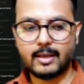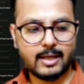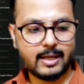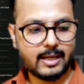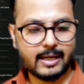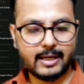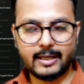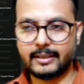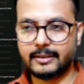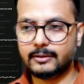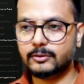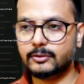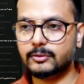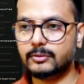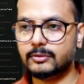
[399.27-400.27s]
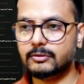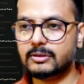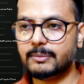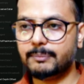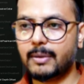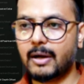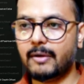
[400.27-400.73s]
and use the
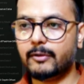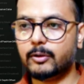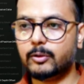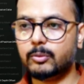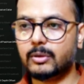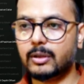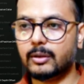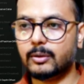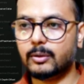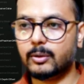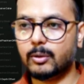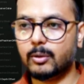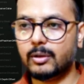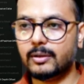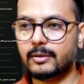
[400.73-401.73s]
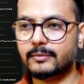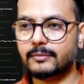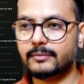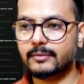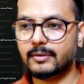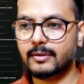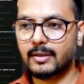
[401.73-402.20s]
power to control
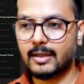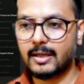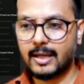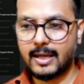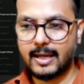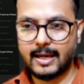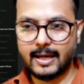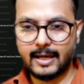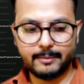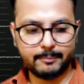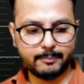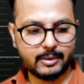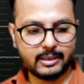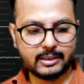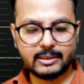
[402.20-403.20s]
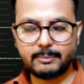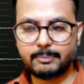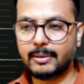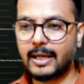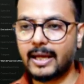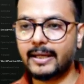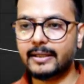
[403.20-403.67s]
and
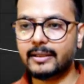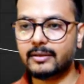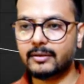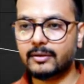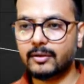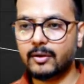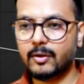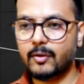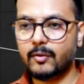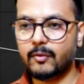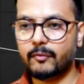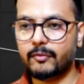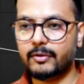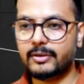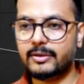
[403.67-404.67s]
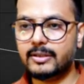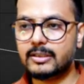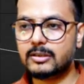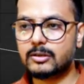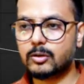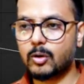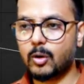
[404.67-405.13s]
multiply it with this
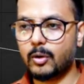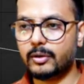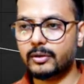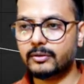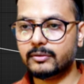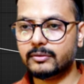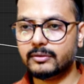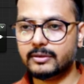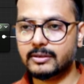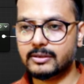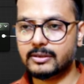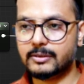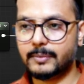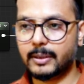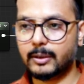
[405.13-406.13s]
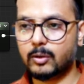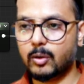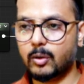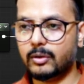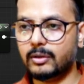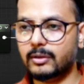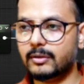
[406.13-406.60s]
cone this is my
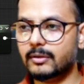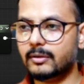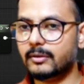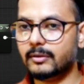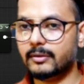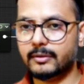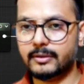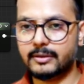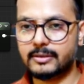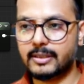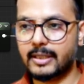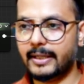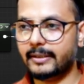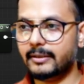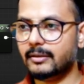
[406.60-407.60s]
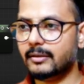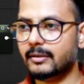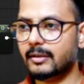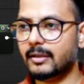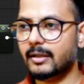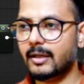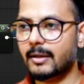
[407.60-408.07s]
cone this light
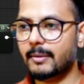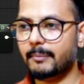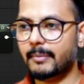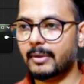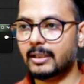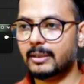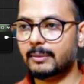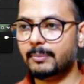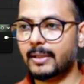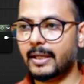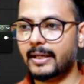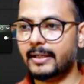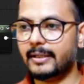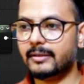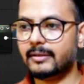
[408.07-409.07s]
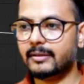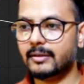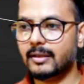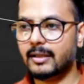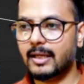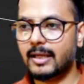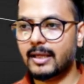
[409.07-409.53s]
multiply it
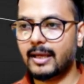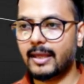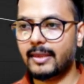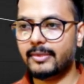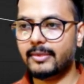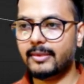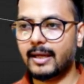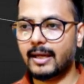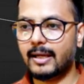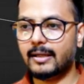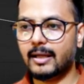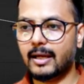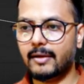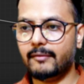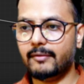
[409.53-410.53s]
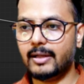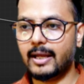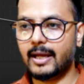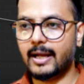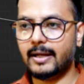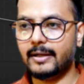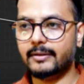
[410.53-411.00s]
and then I will
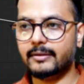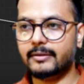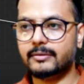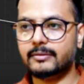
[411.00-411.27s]
add it.